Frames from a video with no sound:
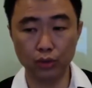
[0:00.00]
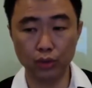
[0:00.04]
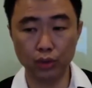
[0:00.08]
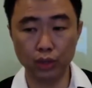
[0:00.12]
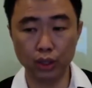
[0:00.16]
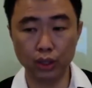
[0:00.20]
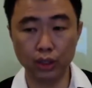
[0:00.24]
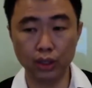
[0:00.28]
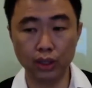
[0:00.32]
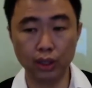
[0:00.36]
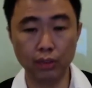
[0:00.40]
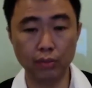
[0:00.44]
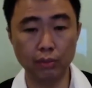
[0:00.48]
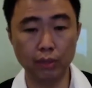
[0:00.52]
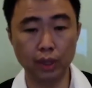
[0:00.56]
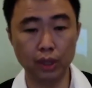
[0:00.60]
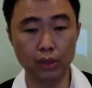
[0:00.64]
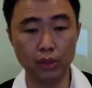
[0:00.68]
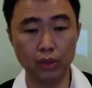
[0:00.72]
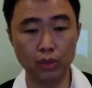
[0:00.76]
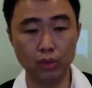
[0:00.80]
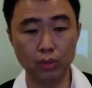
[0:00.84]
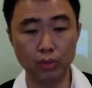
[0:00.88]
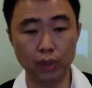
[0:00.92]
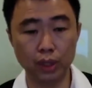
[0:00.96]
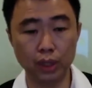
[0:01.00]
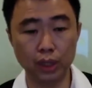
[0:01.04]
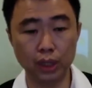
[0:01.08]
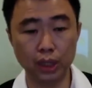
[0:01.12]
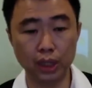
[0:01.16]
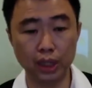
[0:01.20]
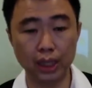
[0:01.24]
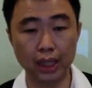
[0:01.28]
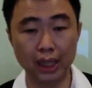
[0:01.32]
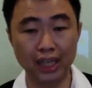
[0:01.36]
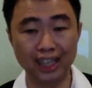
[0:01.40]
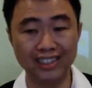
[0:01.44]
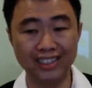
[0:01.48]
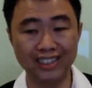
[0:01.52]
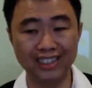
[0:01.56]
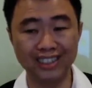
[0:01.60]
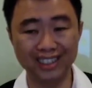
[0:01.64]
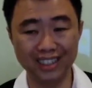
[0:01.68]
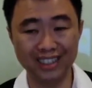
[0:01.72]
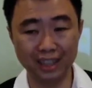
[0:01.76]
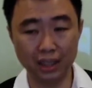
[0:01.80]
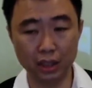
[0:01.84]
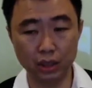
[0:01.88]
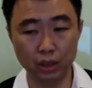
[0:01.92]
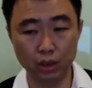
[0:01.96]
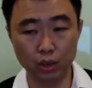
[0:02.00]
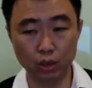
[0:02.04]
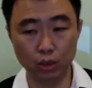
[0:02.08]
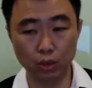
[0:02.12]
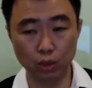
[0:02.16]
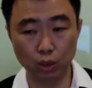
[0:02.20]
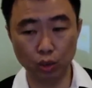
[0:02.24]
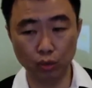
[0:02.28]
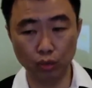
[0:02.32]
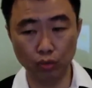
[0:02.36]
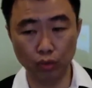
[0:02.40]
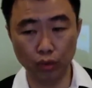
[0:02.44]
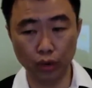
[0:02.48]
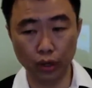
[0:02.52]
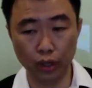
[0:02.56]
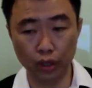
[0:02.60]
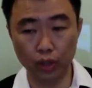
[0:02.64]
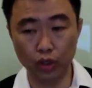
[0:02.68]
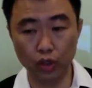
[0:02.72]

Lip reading: using somebody to basically assist you to look for it,